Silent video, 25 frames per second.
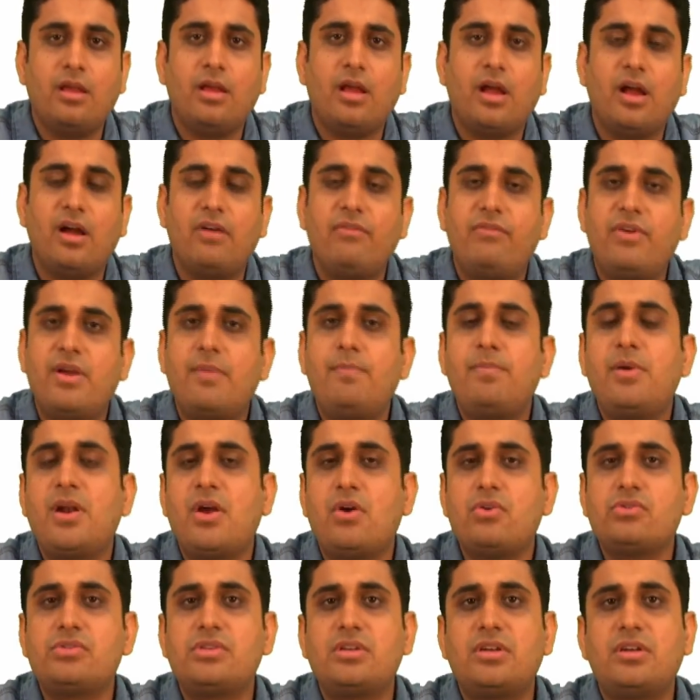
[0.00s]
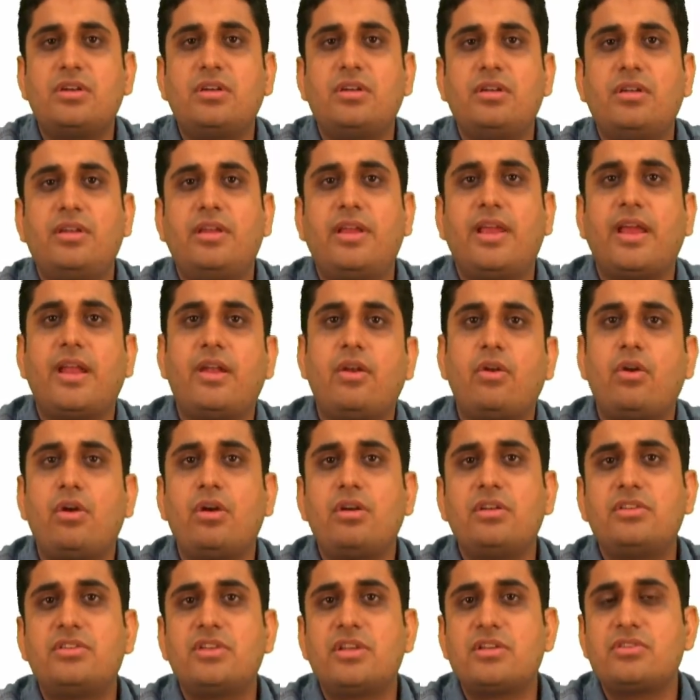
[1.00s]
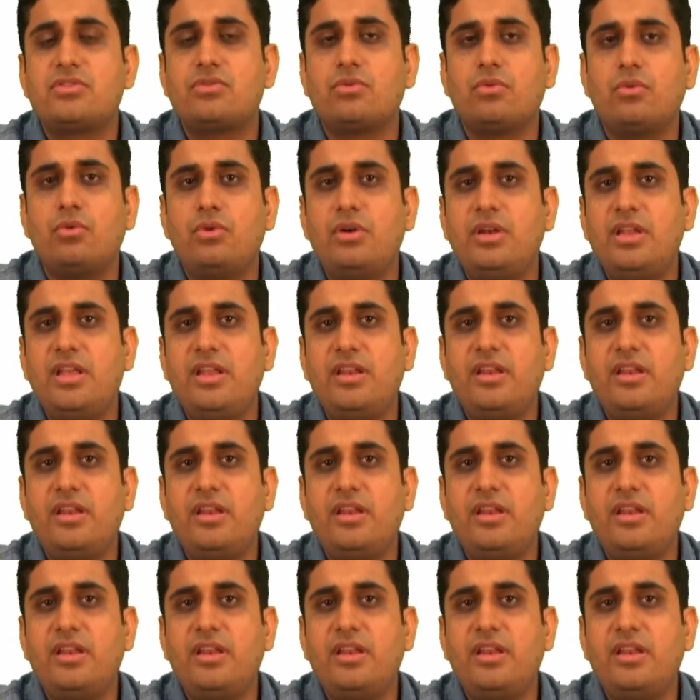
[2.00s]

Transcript: a web browser cannot just only